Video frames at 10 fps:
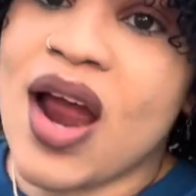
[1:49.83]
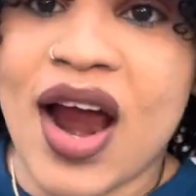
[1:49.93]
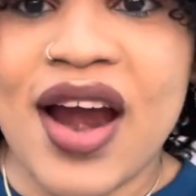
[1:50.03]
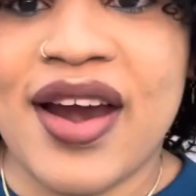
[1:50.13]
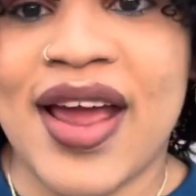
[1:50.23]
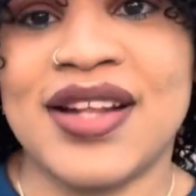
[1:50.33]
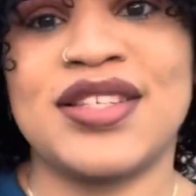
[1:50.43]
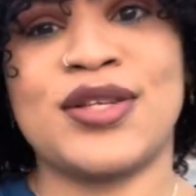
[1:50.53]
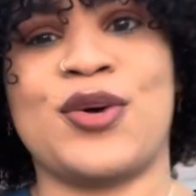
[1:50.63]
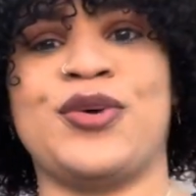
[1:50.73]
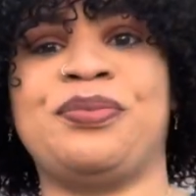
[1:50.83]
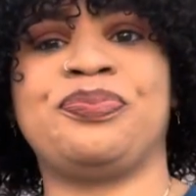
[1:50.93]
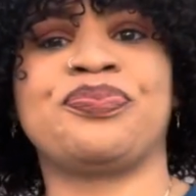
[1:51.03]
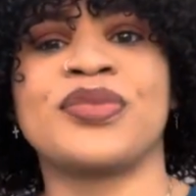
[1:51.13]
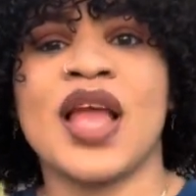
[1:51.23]
Alright, so
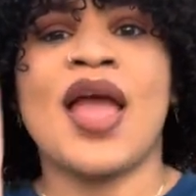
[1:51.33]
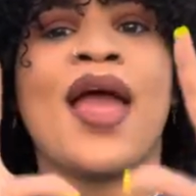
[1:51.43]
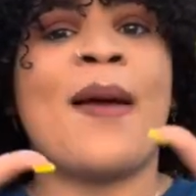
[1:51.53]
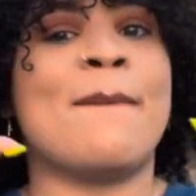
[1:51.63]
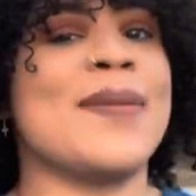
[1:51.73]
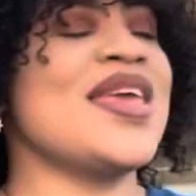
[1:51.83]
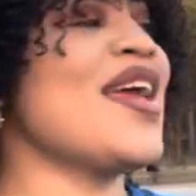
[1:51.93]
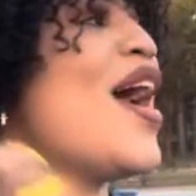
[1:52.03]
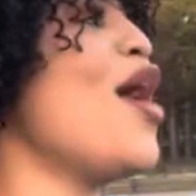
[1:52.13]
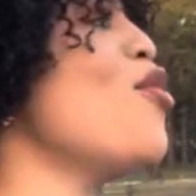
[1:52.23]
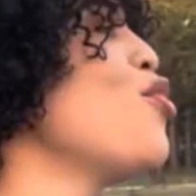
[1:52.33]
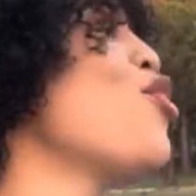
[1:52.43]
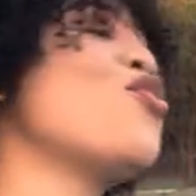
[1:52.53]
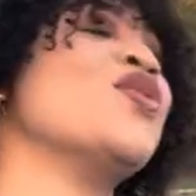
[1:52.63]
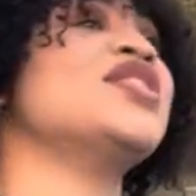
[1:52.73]
me and
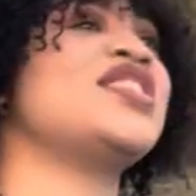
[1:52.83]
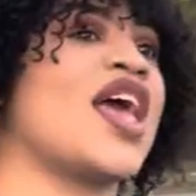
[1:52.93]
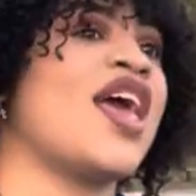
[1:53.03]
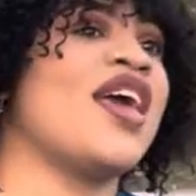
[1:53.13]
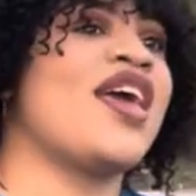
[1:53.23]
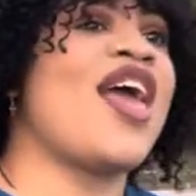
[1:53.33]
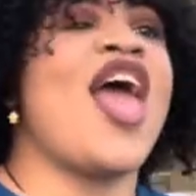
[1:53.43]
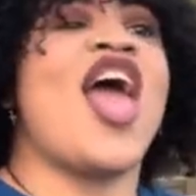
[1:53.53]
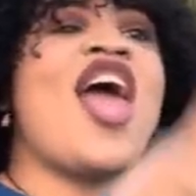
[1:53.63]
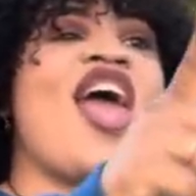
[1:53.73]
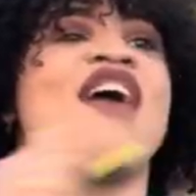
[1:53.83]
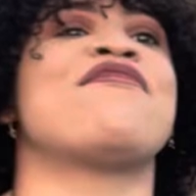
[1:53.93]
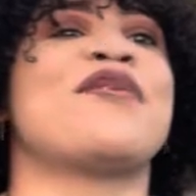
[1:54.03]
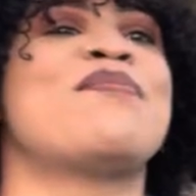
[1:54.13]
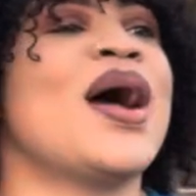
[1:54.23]
Ununua say
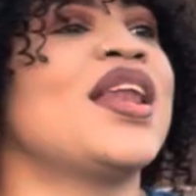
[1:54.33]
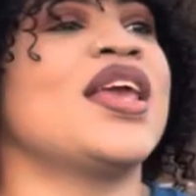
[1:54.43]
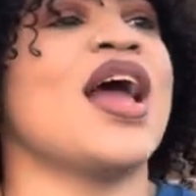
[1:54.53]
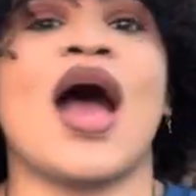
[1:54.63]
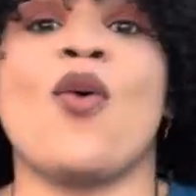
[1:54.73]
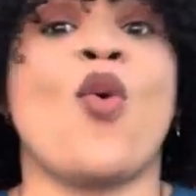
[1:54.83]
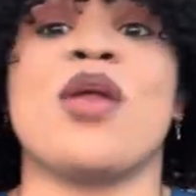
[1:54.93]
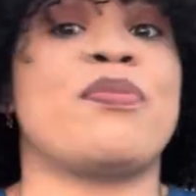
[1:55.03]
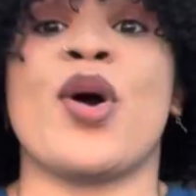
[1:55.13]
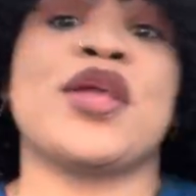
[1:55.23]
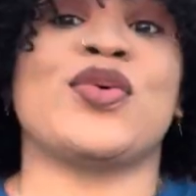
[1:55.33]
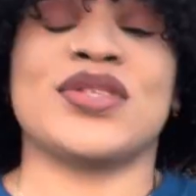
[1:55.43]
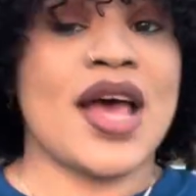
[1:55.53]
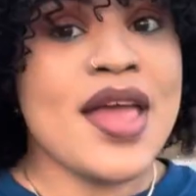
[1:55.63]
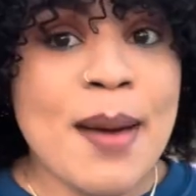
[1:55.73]
everybody at one point
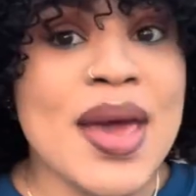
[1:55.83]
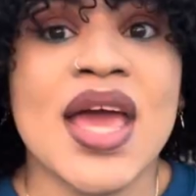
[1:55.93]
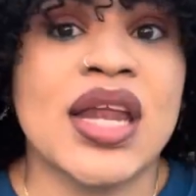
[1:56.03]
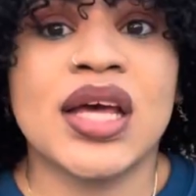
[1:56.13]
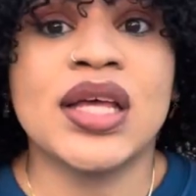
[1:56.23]
was a yamed.